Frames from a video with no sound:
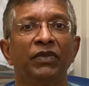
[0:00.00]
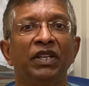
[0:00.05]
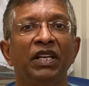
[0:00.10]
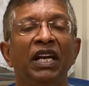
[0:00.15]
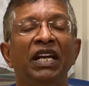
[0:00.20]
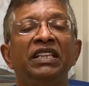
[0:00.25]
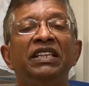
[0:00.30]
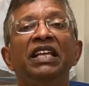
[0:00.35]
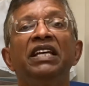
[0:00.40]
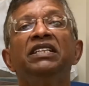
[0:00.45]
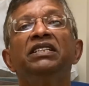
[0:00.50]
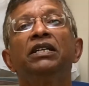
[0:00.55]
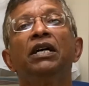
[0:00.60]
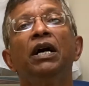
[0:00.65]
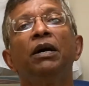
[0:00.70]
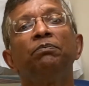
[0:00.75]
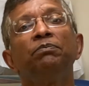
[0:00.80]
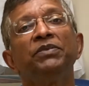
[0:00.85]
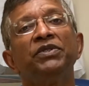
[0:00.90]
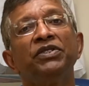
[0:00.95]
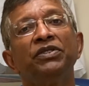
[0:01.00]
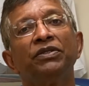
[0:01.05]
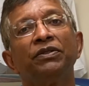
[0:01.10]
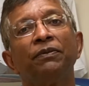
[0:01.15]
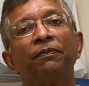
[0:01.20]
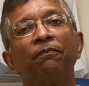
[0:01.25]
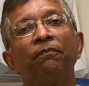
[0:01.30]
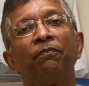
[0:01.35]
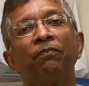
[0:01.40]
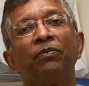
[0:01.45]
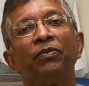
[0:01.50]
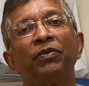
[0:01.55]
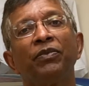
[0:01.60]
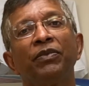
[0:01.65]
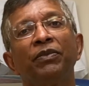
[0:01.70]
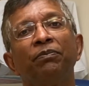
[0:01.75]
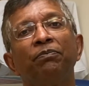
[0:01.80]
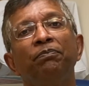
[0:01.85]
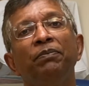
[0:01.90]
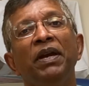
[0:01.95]
And then comes,
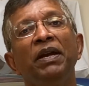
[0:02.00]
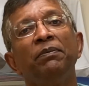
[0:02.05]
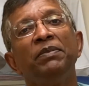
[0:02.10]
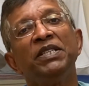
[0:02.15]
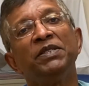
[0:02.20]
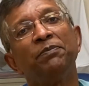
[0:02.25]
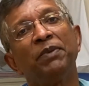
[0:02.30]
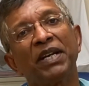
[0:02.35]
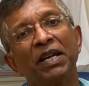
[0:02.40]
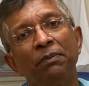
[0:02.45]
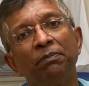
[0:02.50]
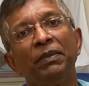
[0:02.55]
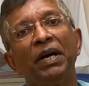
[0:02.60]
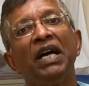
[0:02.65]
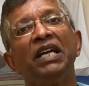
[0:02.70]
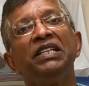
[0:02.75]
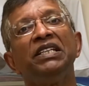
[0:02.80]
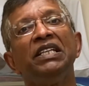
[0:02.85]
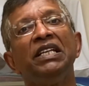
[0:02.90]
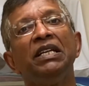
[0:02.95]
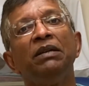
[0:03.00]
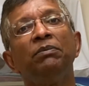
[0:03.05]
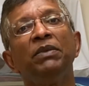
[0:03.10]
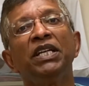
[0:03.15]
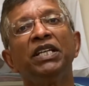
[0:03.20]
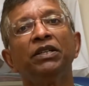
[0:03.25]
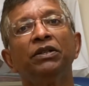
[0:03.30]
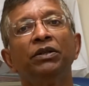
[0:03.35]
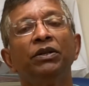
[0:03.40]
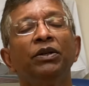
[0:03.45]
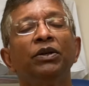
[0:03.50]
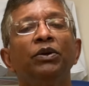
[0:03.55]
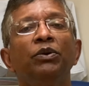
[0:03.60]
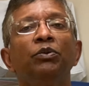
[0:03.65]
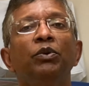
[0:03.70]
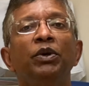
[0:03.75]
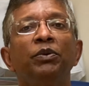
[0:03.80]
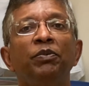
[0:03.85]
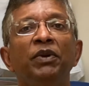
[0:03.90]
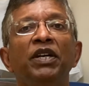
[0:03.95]
babies become anemic,
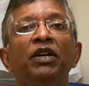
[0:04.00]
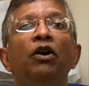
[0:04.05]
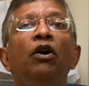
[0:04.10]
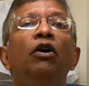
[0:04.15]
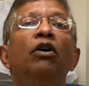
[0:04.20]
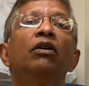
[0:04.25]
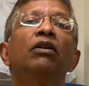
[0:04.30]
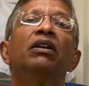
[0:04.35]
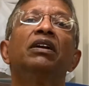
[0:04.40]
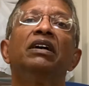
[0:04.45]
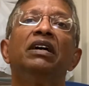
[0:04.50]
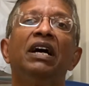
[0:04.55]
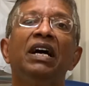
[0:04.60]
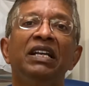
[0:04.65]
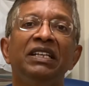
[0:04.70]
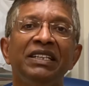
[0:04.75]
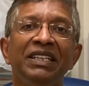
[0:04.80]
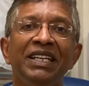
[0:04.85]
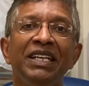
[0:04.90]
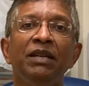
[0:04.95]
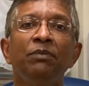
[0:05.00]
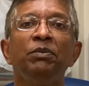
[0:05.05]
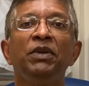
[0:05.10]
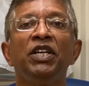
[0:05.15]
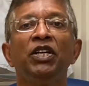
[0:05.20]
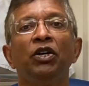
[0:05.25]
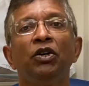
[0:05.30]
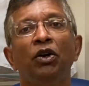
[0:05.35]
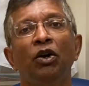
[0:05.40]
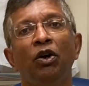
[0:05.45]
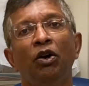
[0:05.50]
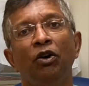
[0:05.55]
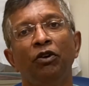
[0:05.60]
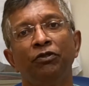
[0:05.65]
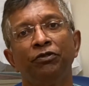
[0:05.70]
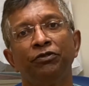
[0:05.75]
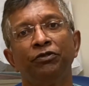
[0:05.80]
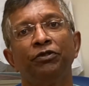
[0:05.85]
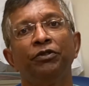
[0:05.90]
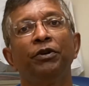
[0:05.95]
what we call anemia
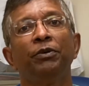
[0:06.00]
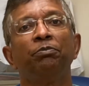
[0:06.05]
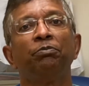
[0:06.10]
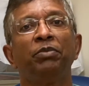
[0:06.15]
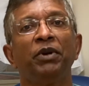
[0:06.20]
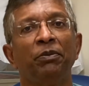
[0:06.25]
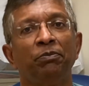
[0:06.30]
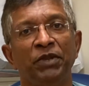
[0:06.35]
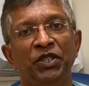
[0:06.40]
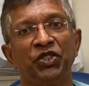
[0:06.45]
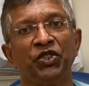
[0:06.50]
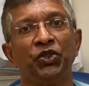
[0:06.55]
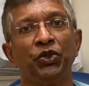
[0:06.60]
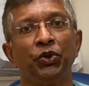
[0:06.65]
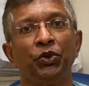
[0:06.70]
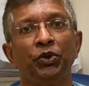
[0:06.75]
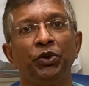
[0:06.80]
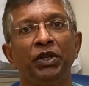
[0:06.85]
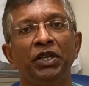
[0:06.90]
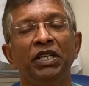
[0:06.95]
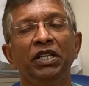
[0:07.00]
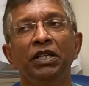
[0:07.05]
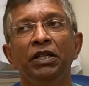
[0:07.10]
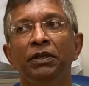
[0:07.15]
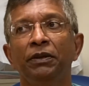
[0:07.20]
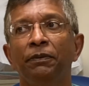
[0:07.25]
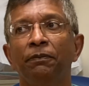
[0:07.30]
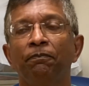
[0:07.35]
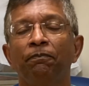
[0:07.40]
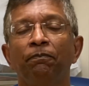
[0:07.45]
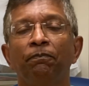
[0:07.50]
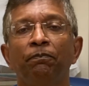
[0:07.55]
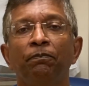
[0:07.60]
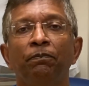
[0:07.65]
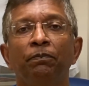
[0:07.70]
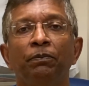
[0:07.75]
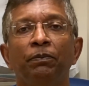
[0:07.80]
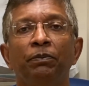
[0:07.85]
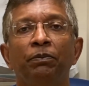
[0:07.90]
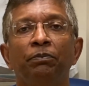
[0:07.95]
of prematurity.
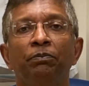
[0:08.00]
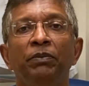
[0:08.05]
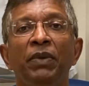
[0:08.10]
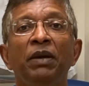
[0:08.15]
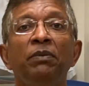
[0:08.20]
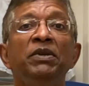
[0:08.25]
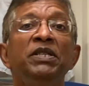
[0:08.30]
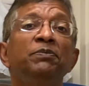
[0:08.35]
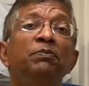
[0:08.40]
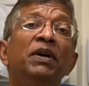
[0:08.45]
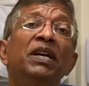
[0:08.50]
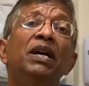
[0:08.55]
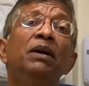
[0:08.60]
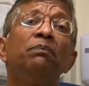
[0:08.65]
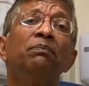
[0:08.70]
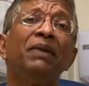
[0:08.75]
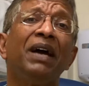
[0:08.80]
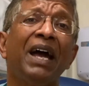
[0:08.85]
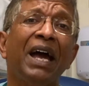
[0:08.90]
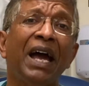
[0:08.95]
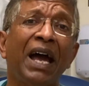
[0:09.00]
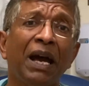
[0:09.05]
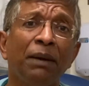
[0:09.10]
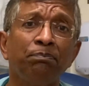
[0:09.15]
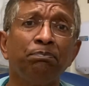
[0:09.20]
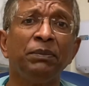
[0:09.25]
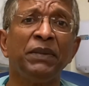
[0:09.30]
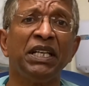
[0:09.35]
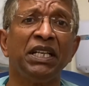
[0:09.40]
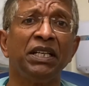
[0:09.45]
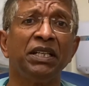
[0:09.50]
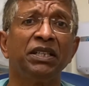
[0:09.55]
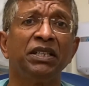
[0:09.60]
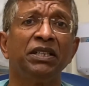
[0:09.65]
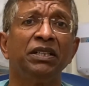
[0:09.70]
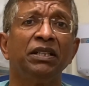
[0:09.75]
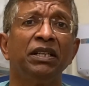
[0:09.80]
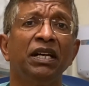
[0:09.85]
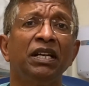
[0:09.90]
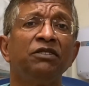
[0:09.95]
Babies become apneic
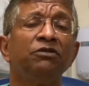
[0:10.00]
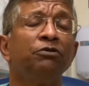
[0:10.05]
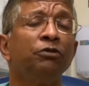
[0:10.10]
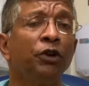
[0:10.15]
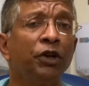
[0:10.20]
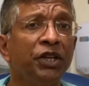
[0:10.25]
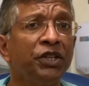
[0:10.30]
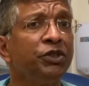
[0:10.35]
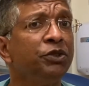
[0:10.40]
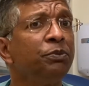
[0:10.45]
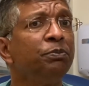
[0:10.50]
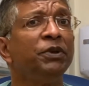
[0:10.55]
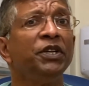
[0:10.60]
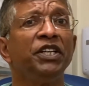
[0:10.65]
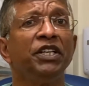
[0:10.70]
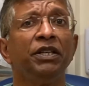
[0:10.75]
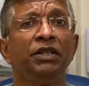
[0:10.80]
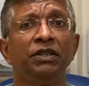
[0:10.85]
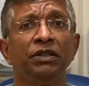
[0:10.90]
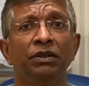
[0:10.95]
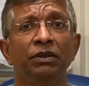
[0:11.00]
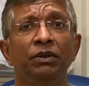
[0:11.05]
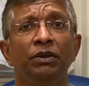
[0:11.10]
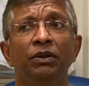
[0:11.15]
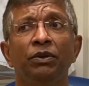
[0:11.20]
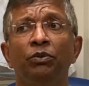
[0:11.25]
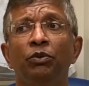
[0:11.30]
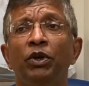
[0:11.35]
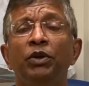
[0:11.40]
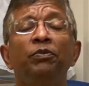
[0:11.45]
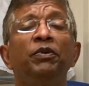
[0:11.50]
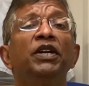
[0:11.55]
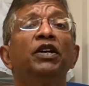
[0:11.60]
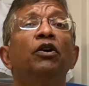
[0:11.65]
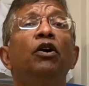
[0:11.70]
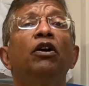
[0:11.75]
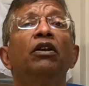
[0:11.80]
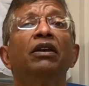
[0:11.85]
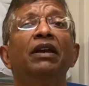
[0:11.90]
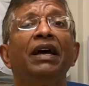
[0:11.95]
and forget to breathe, what we
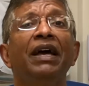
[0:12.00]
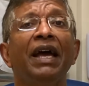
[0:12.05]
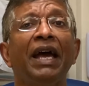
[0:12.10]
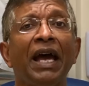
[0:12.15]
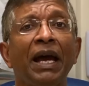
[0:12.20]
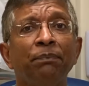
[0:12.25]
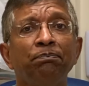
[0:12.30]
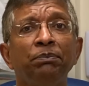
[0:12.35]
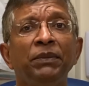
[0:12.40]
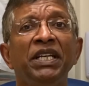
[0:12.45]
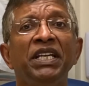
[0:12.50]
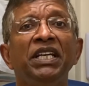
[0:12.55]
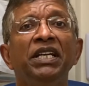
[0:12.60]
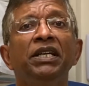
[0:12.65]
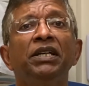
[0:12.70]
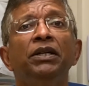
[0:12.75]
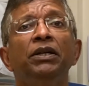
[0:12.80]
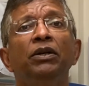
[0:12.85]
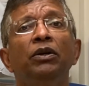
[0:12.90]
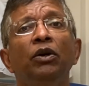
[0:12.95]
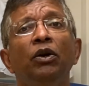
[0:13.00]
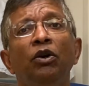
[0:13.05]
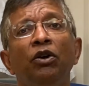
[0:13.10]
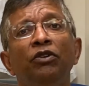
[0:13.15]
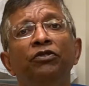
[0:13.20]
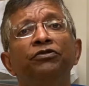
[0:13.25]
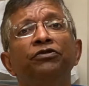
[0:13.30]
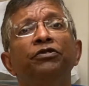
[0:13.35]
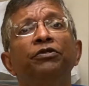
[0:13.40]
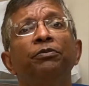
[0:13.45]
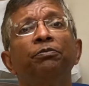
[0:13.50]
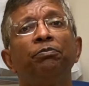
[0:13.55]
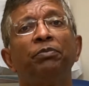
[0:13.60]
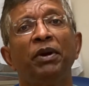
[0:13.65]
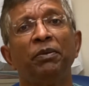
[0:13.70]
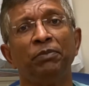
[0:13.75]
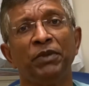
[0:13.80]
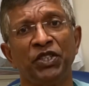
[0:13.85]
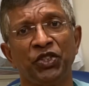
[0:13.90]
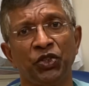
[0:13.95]
call apnea of
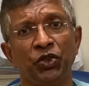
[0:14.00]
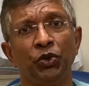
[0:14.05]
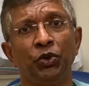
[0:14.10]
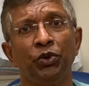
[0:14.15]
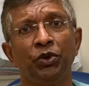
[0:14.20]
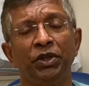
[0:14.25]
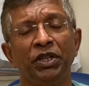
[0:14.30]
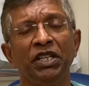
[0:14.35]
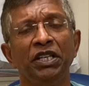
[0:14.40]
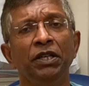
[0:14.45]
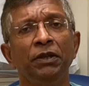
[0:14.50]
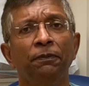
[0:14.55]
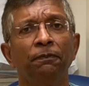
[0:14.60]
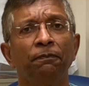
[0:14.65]
prematurity.